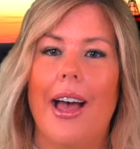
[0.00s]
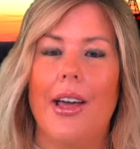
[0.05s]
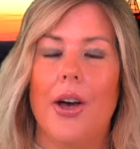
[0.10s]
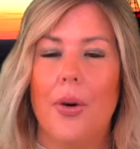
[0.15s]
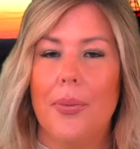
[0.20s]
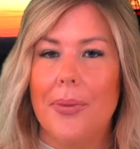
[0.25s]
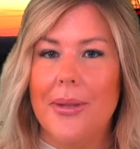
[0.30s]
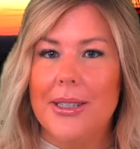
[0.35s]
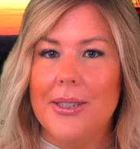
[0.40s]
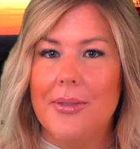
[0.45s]
I
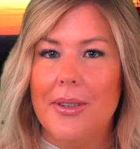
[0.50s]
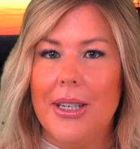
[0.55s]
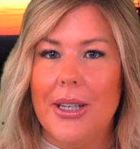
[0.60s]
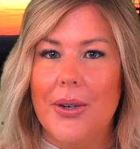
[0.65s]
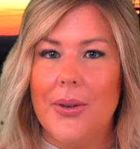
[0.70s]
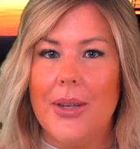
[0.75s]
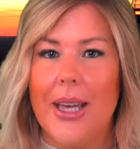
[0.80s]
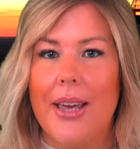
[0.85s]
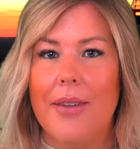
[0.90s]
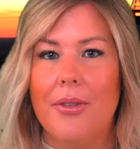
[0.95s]
hope this video
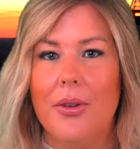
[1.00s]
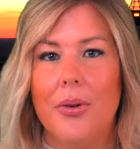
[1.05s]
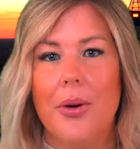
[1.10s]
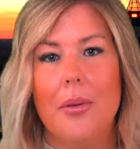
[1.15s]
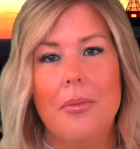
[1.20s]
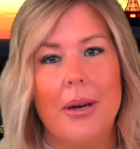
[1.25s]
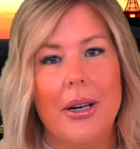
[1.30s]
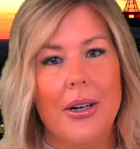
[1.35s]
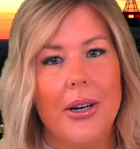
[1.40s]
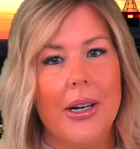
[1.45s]
gave you a
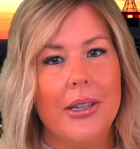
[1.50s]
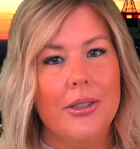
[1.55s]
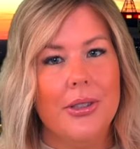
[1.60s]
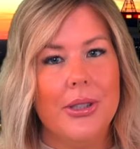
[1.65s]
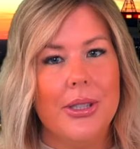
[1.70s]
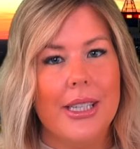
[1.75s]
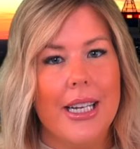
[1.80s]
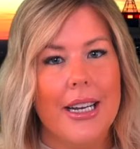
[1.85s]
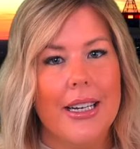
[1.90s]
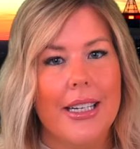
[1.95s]
better
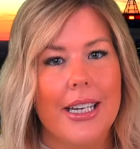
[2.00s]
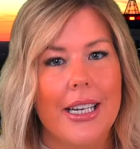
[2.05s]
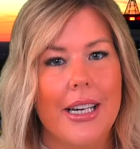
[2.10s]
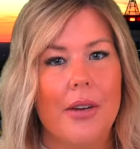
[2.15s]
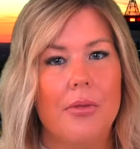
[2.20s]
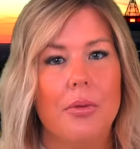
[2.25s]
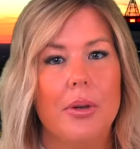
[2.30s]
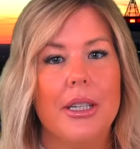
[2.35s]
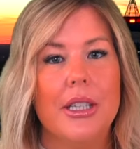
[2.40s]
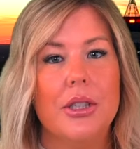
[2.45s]
understanding
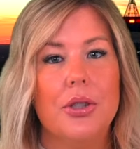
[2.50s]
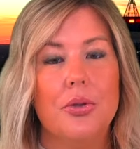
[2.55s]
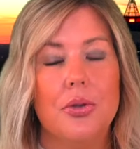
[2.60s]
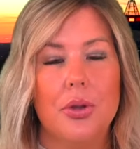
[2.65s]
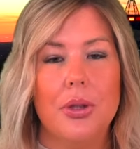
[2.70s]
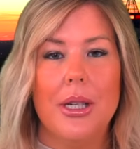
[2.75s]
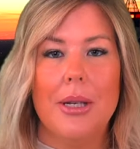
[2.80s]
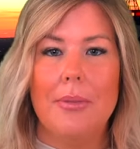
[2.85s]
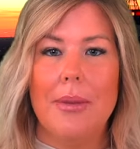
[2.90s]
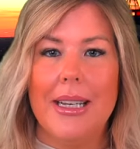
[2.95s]
of what it
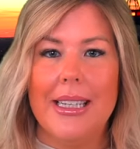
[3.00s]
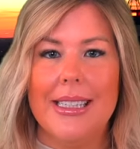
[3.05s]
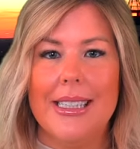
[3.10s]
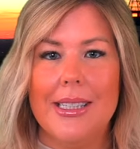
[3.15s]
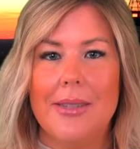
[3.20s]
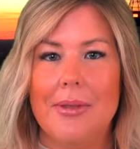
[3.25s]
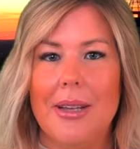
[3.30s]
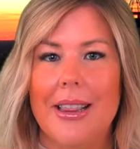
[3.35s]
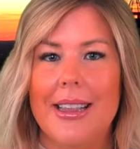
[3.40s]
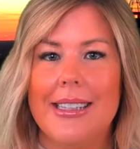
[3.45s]
truly means
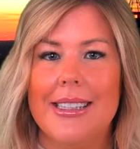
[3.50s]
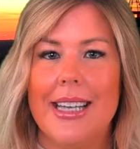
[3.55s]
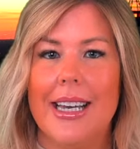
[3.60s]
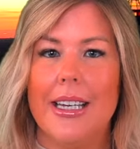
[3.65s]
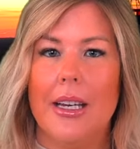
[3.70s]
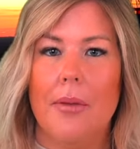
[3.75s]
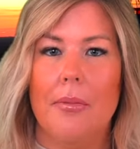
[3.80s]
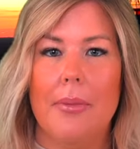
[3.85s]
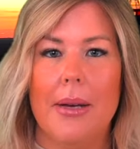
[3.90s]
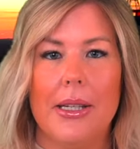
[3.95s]
to be the
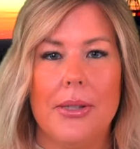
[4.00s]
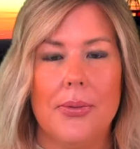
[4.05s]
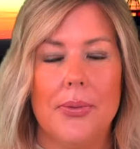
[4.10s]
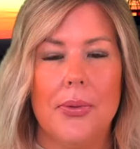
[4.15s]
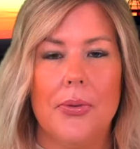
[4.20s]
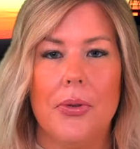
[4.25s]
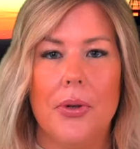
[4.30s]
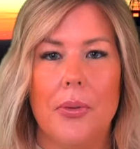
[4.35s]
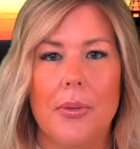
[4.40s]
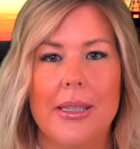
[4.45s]
second best
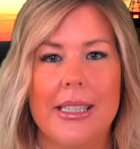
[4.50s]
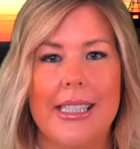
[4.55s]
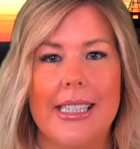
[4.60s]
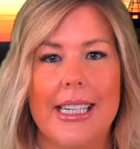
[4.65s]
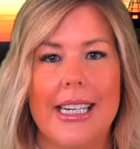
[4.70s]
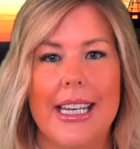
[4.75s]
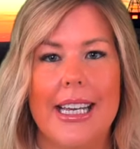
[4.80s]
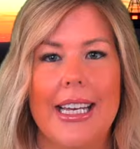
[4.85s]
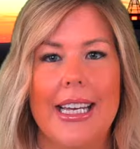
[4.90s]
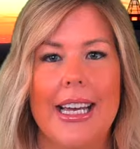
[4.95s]
performing
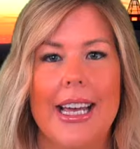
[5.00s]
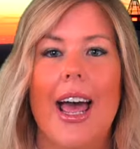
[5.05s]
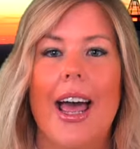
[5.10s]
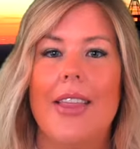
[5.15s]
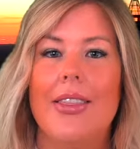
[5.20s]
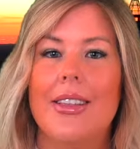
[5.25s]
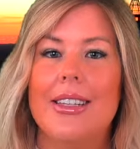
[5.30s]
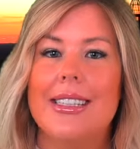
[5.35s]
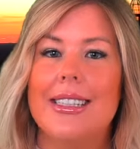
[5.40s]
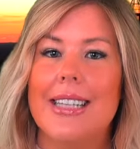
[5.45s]
city
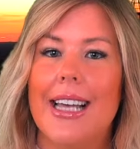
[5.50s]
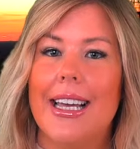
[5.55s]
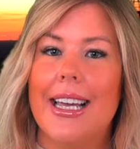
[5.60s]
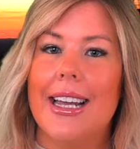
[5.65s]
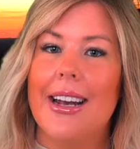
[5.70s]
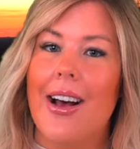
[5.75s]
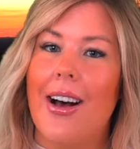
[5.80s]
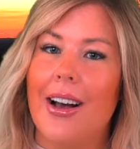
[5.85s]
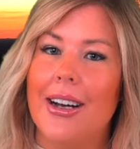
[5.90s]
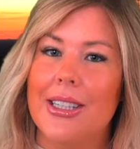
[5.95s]
and the
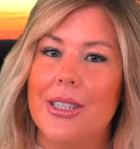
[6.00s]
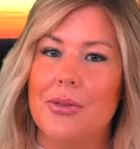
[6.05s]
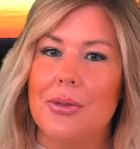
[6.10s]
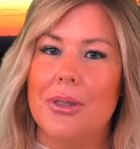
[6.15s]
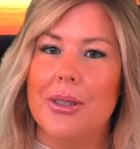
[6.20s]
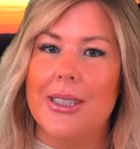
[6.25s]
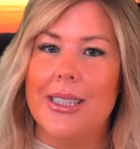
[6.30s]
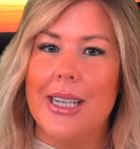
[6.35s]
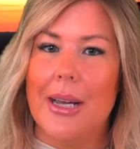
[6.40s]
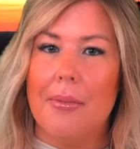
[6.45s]
second hottest
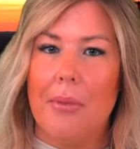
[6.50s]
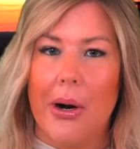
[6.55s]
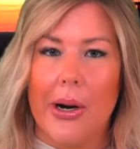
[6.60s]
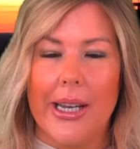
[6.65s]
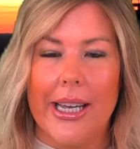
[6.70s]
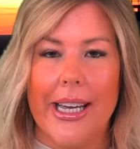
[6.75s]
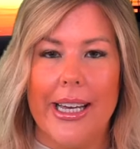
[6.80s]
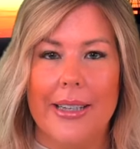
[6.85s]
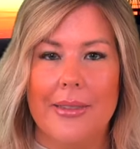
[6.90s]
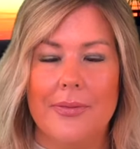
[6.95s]
real estate
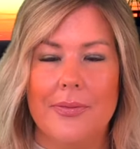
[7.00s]
market.